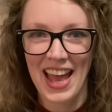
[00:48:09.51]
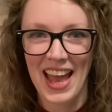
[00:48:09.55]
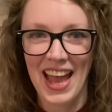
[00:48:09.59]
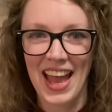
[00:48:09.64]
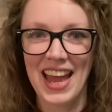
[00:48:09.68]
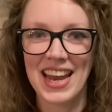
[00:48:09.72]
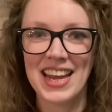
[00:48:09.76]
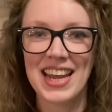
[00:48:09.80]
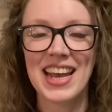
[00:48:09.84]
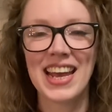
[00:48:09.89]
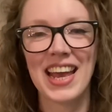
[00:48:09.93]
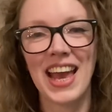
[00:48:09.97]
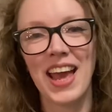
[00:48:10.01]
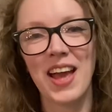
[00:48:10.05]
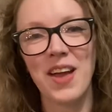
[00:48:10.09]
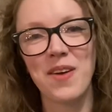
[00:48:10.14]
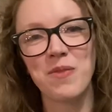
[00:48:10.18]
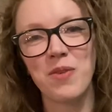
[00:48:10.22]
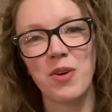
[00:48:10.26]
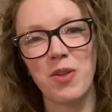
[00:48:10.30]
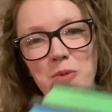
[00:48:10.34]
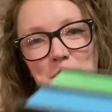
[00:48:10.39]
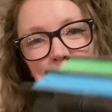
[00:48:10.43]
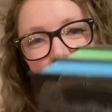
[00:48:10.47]
And it came
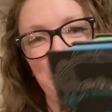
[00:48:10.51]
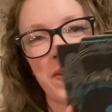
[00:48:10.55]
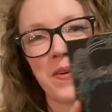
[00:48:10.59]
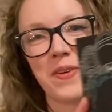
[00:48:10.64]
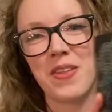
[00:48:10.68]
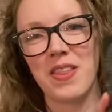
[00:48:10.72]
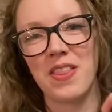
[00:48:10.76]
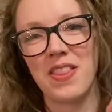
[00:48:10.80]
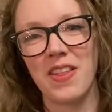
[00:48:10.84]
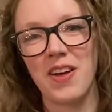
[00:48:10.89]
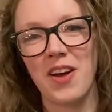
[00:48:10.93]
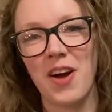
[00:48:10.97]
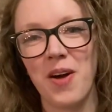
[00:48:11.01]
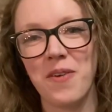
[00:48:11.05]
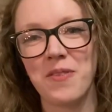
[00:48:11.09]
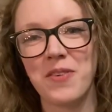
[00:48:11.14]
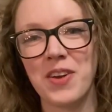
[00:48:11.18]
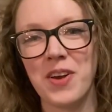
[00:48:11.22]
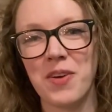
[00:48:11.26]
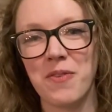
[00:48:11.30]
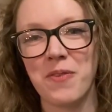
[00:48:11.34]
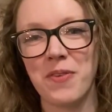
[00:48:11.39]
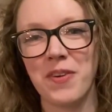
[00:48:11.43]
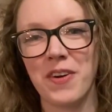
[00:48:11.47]
with both The Goblin
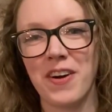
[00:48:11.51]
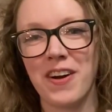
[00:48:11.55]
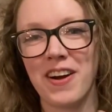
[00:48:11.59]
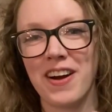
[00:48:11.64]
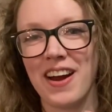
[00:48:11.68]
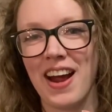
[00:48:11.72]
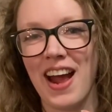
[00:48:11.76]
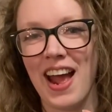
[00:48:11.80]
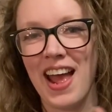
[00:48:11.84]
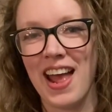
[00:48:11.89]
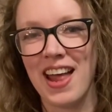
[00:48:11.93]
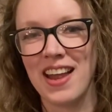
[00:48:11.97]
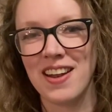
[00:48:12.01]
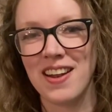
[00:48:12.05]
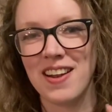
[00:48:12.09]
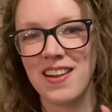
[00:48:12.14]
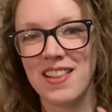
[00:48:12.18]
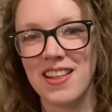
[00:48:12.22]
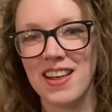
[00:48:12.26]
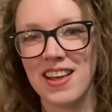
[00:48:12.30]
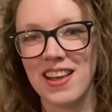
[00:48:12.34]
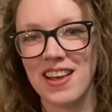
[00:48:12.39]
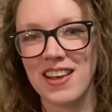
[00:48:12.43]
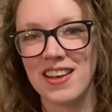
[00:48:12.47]
Emperor and
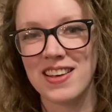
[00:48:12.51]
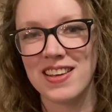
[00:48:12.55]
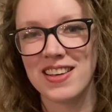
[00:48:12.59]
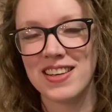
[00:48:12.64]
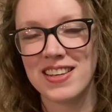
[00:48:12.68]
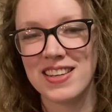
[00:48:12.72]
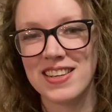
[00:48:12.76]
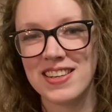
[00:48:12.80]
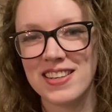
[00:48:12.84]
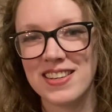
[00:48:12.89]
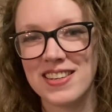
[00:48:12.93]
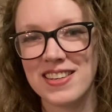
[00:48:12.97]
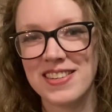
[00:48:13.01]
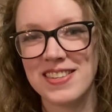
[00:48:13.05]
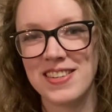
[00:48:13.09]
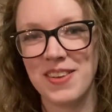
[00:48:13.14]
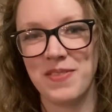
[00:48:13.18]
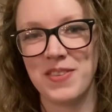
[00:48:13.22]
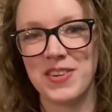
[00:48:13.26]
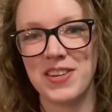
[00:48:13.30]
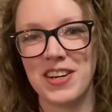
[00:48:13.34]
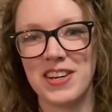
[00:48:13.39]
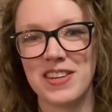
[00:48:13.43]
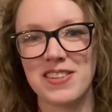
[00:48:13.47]
the
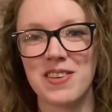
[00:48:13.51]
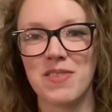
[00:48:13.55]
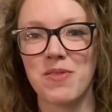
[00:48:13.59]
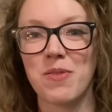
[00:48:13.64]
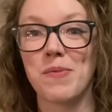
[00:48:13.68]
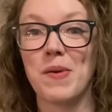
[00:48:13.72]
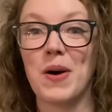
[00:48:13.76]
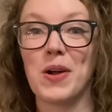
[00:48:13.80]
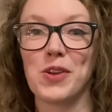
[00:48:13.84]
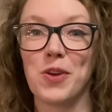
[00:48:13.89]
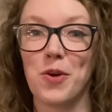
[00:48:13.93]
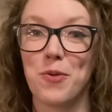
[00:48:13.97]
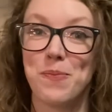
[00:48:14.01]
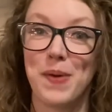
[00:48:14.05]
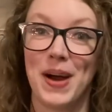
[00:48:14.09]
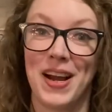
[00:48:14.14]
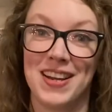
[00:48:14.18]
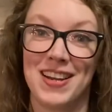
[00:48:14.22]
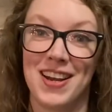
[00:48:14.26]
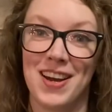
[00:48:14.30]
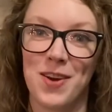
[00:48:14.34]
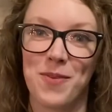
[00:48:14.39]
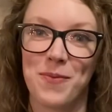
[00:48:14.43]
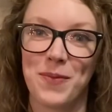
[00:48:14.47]
Cemeteries of Amalo
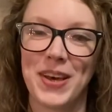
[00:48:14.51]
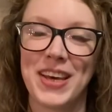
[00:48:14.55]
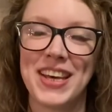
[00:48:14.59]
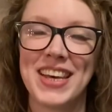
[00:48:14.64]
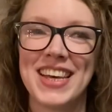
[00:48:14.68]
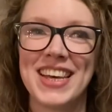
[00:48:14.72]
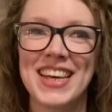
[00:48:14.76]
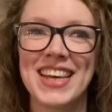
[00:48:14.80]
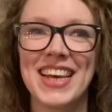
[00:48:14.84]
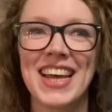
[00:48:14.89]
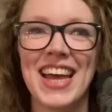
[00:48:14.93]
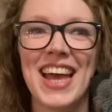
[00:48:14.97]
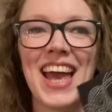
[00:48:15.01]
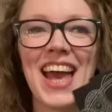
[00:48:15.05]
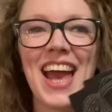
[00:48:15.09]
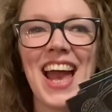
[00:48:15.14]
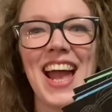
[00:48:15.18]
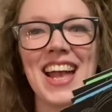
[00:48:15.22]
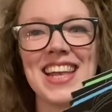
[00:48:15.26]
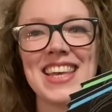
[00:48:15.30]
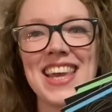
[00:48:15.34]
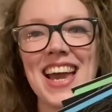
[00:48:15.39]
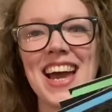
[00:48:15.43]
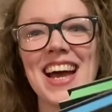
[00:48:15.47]
bind-up.
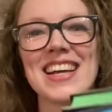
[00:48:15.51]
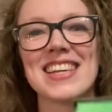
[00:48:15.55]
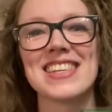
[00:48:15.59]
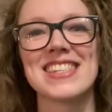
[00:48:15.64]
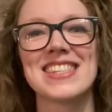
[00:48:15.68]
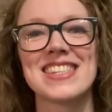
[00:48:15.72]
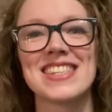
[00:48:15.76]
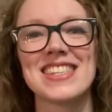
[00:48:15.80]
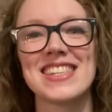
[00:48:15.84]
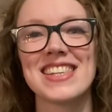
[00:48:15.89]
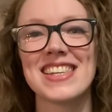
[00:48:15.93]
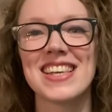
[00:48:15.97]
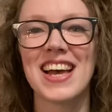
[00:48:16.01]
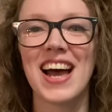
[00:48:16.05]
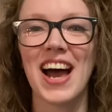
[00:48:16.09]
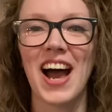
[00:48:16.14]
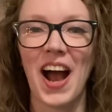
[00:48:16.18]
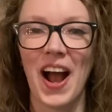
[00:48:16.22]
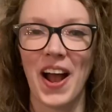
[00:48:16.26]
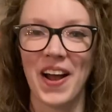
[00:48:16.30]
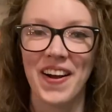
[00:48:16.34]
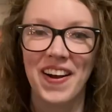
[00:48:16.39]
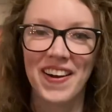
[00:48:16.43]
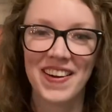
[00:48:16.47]
And yes,
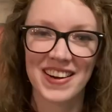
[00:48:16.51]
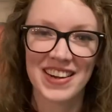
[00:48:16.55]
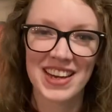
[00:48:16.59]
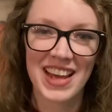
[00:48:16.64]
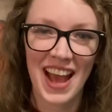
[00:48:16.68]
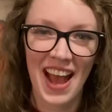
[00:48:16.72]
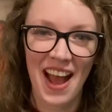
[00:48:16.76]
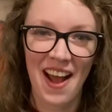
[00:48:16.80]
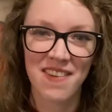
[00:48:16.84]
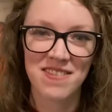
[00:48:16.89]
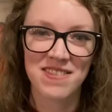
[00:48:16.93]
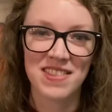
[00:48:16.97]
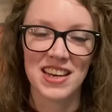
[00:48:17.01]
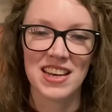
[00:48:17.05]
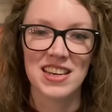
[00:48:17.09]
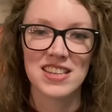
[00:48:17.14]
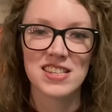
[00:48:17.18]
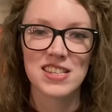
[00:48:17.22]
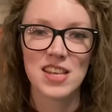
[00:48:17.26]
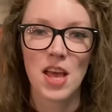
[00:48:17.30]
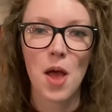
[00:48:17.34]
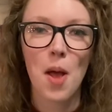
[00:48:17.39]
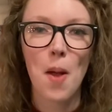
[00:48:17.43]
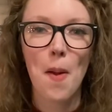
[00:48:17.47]
I already have
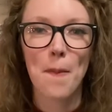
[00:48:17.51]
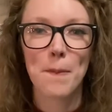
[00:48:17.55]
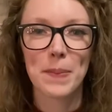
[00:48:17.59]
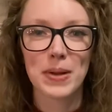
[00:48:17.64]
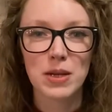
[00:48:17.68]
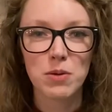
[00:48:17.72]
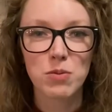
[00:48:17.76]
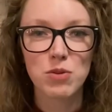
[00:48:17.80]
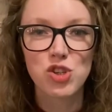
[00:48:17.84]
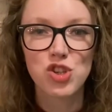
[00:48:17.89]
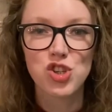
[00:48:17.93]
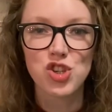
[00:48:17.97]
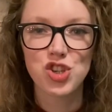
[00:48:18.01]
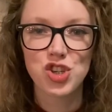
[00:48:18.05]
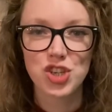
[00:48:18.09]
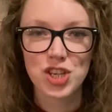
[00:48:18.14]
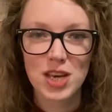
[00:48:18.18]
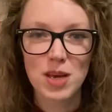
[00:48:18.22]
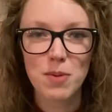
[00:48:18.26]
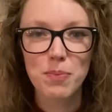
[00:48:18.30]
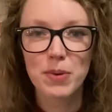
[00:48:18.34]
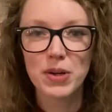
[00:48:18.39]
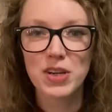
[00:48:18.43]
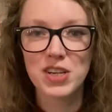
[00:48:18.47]
this, but it was
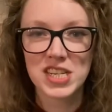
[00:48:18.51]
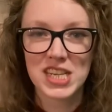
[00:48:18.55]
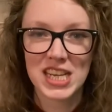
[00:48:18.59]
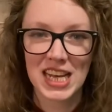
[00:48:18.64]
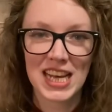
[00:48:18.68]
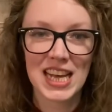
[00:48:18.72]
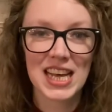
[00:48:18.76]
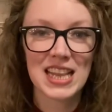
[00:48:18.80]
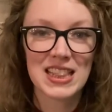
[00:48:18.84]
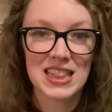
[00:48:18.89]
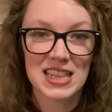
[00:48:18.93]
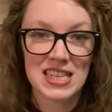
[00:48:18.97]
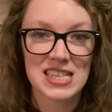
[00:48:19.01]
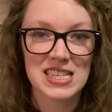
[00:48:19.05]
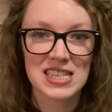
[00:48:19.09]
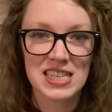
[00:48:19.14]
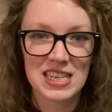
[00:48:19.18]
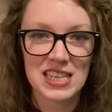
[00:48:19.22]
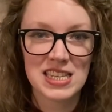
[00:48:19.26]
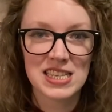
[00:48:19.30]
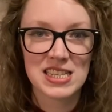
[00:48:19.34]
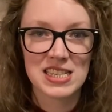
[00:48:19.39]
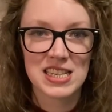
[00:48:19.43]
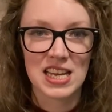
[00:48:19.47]
cheaper to get this
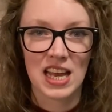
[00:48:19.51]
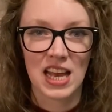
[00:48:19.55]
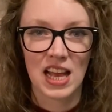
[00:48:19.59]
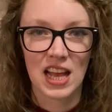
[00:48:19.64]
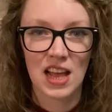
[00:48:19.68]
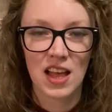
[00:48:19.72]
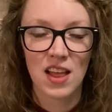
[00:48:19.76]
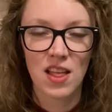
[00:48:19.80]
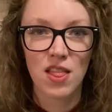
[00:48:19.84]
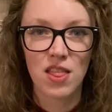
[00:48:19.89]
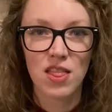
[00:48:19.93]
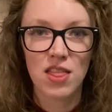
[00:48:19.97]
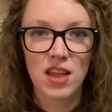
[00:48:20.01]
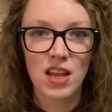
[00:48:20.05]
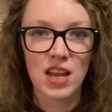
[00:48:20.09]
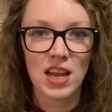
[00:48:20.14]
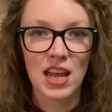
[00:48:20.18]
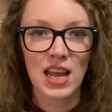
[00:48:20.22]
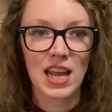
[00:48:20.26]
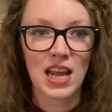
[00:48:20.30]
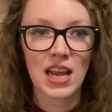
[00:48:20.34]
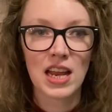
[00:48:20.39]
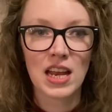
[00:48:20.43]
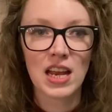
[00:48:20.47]
listing than
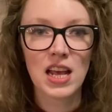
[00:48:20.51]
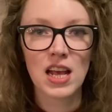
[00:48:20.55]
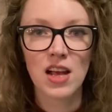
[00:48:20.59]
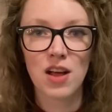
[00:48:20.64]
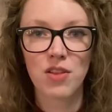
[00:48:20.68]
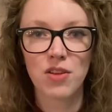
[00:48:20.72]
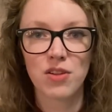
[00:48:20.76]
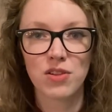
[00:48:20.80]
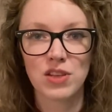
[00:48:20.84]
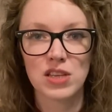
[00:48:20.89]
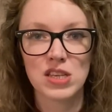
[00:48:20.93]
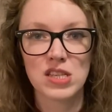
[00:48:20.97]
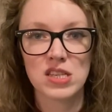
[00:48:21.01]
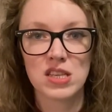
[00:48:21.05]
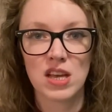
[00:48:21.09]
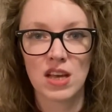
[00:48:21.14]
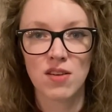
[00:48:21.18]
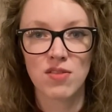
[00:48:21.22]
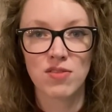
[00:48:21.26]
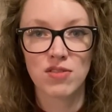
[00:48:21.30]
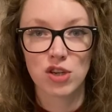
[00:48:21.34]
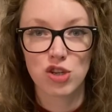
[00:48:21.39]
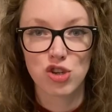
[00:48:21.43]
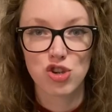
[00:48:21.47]
any other listing
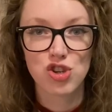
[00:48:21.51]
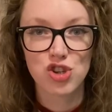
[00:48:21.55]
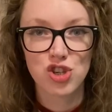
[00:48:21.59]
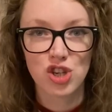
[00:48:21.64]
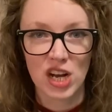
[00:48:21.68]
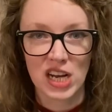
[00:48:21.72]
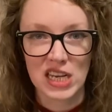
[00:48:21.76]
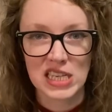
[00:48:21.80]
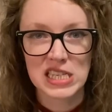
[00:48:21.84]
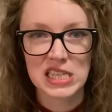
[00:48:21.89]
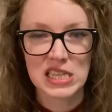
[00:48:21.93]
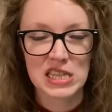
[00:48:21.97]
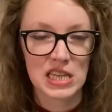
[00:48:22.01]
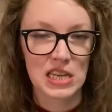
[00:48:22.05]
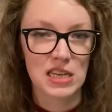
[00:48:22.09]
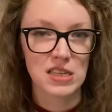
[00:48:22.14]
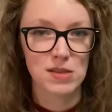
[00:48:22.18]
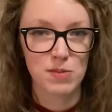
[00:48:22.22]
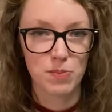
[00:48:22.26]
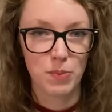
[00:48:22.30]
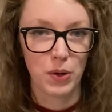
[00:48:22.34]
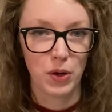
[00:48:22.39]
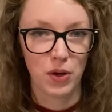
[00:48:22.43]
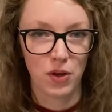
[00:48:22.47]
for just
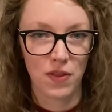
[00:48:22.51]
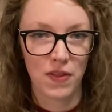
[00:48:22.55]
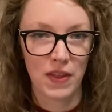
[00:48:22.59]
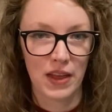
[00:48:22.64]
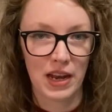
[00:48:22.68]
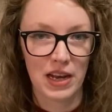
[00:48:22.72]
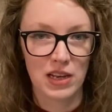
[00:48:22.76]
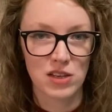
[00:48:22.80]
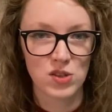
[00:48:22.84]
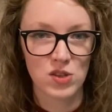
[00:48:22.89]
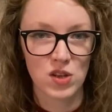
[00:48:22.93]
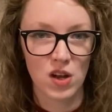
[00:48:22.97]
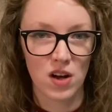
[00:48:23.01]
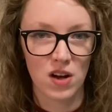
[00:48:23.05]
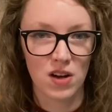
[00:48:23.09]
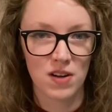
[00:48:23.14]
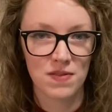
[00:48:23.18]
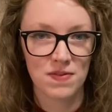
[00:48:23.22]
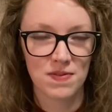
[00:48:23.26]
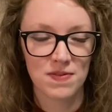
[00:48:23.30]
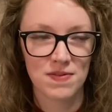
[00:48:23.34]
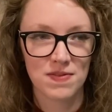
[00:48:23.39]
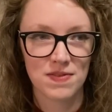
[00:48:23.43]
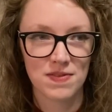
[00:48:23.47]
this book that I saw.
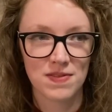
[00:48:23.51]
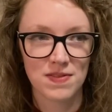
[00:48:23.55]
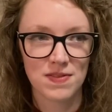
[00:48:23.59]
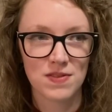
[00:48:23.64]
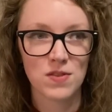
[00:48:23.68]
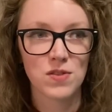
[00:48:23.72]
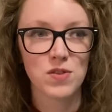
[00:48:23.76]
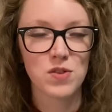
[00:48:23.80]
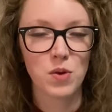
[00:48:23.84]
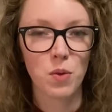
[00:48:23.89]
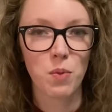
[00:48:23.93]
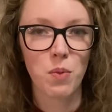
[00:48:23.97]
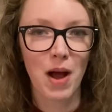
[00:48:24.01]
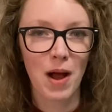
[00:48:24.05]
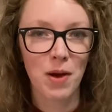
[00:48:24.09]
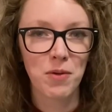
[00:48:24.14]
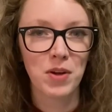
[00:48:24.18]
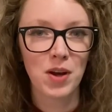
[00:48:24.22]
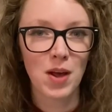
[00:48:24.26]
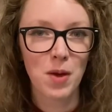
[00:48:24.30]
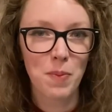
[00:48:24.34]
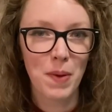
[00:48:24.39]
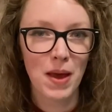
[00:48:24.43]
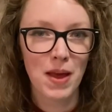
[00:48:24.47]
So why
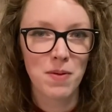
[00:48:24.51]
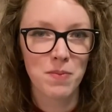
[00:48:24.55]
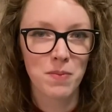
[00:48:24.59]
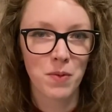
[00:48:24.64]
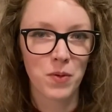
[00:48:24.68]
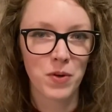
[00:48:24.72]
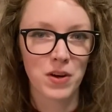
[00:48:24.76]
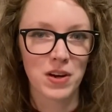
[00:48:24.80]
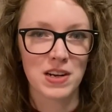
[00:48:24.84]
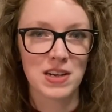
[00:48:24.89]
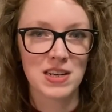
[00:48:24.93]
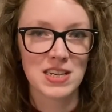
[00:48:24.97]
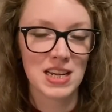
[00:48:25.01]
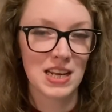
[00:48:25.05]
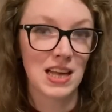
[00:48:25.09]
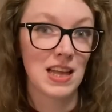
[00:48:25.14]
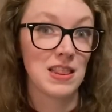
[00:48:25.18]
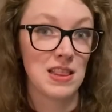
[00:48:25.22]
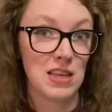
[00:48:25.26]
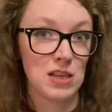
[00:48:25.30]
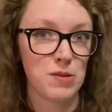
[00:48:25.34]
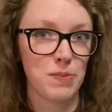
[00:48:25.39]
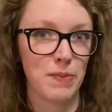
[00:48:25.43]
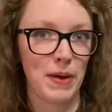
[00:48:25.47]
would I pay more to
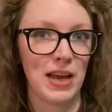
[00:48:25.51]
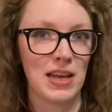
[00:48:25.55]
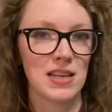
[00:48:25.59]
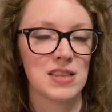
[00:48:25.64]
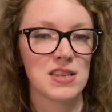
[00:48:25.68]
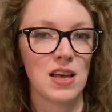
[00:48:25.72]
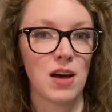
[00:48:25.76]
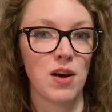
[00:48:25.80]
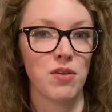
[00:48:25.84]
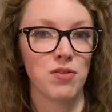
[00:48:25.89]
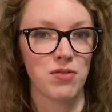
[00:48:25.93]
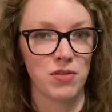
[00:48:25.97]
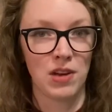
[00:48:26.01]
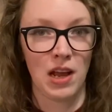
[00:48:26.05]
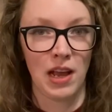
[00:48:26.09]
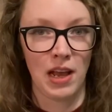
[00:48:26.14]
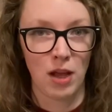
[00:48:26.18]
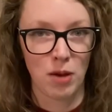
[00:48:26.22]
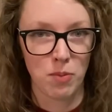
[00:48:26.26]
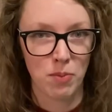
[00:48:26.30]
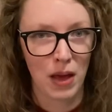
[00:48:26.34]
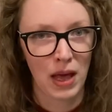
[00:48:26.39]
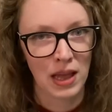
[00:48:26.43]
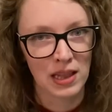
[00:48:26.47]
get this by itself when I
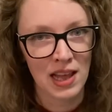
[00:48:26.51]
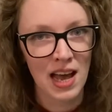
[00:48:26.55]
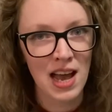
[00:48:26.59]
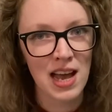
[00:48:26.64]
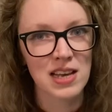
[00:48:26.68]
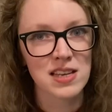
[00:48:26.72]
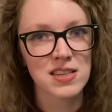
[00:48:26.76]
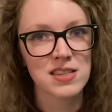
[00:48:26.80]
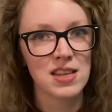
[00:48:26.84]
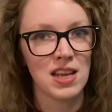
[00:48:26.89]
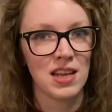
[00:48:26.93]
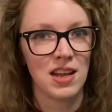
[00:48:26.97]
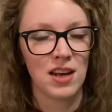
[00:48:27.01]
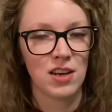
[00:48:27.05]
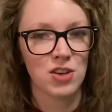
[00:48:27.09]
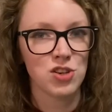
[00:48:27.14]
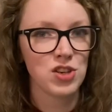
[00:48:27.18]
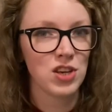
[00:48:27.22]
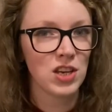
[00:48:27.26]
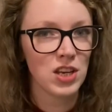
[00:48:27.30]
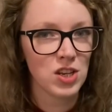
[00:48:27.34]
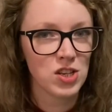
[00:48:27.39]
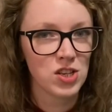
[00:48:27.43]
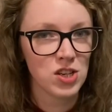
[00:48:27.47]
could pay less and
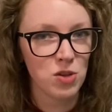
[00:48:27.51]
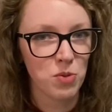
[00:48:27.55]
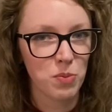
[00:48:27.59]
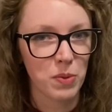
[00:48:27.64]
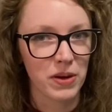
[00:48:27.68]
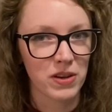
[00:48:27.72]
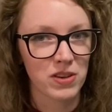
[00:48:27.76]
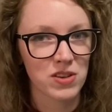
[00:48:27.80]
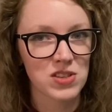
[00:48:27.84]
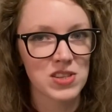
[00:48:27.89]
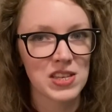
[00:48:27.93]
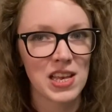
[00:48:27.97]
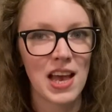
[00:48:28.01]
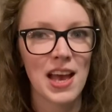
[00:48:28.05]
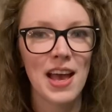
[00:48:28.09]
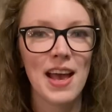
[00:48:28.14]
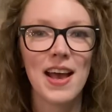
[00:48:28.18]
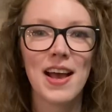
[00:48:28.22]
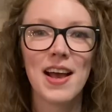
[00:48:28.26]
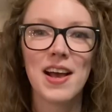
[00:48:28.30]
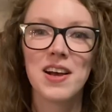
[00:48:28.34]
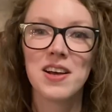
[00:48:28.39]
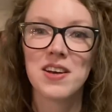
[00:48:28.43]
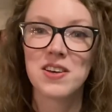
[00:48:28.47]
actually get 2 books?
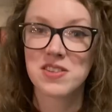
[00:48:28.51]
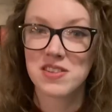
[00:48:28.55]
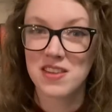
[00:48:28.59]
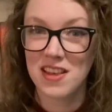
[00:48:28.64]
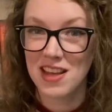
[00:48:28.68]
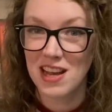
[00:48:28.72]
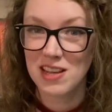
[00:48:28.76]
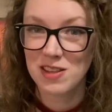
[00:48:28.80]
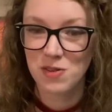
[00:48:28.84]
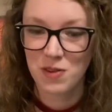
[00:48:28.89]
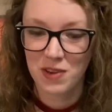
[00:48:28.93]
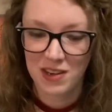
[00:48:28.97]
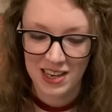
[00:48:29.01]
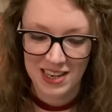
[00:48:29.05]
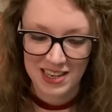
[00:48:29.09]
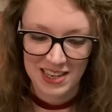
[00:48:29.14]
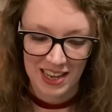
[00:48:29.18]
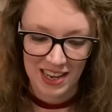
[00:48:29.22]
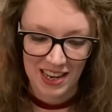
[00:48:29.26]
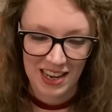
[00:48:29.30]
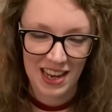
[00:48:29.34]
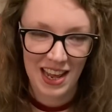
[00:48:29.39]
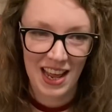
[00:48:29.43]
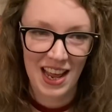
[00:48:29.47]
So that's what I did.